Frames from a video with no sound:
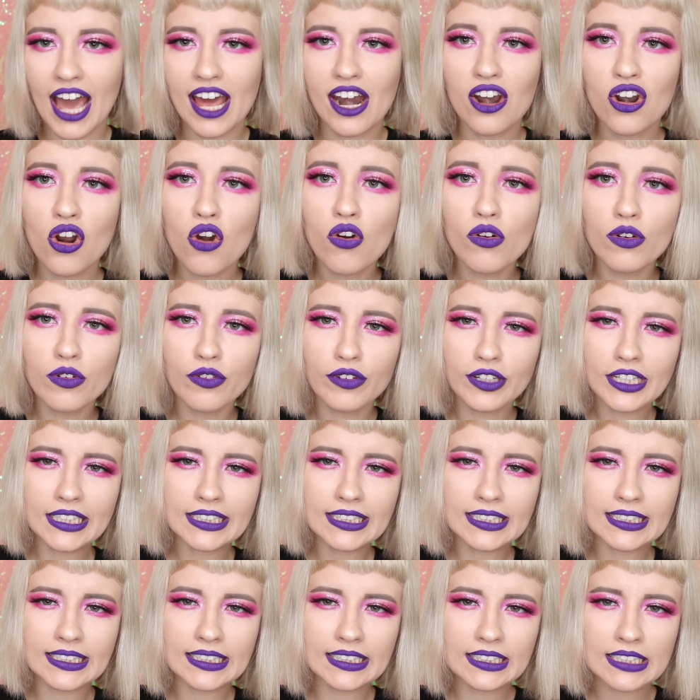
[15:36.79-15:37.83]
I don't know if
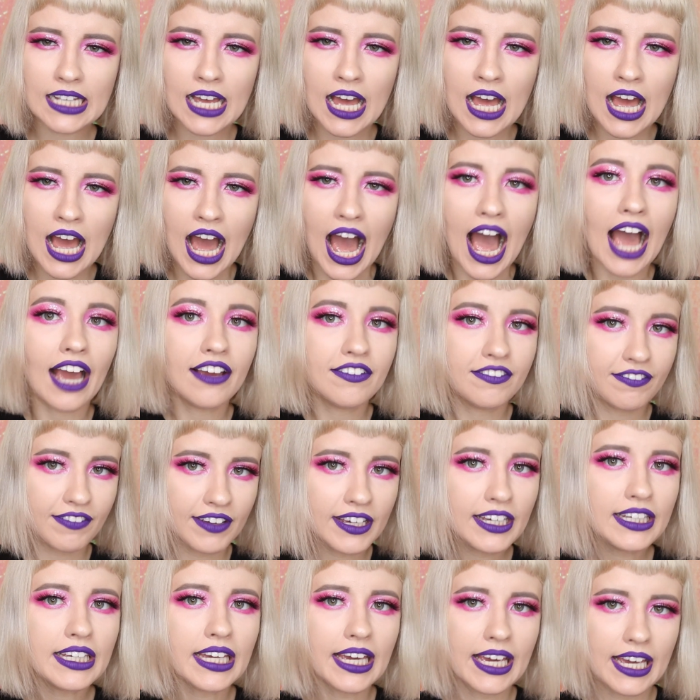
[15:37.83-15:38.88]
it's, I
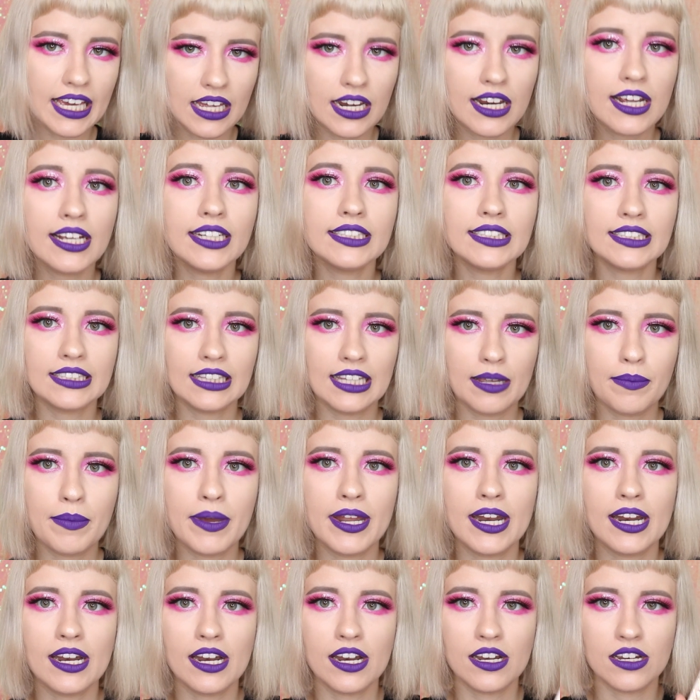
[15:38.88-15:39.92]
think it is
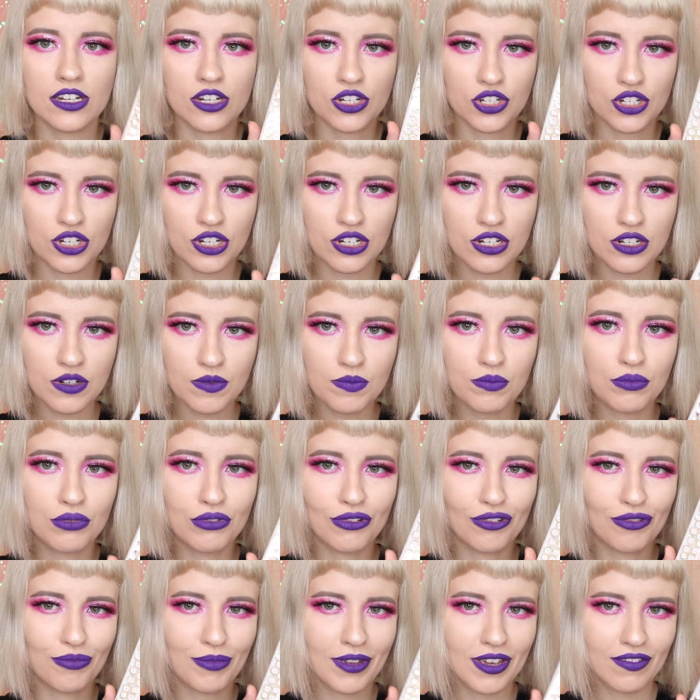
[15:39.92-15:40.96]
limited edition.
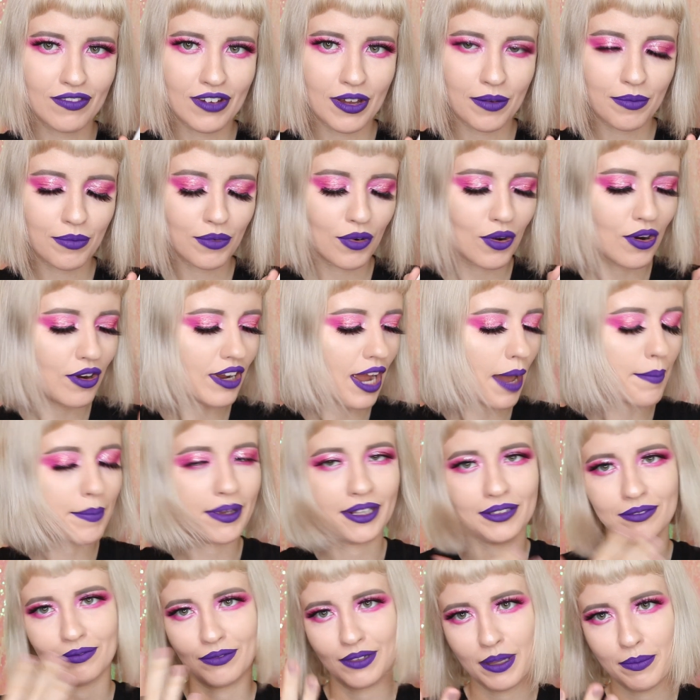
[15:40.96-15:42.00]
Prove me if I'm wrong. I
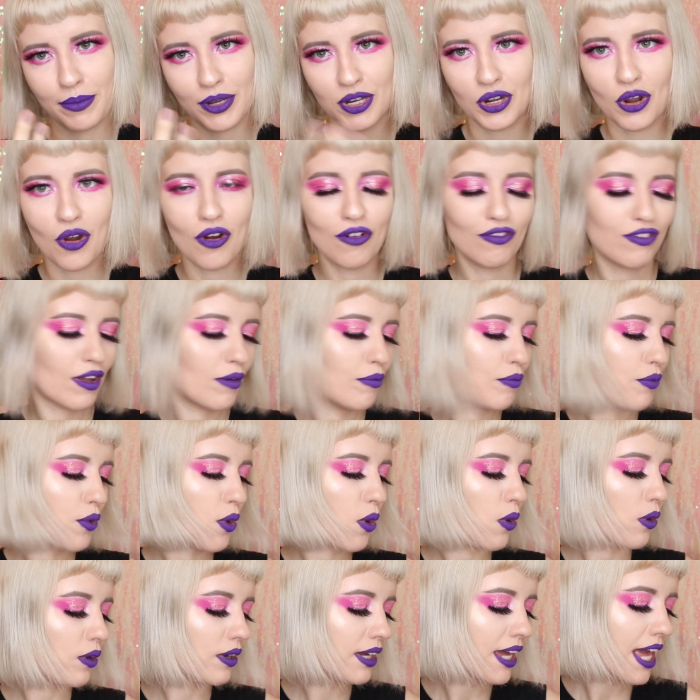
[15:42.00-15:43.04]
mean, let me know if I'm
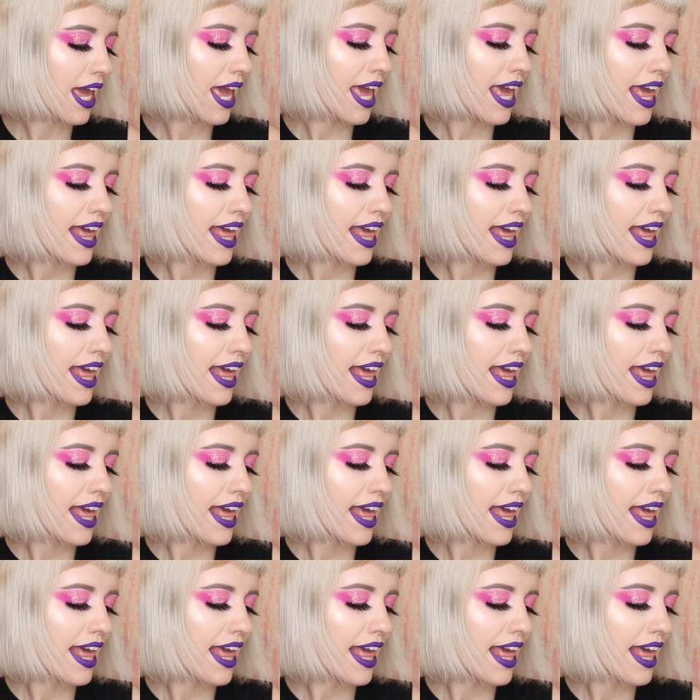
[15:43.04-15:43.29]
wrong.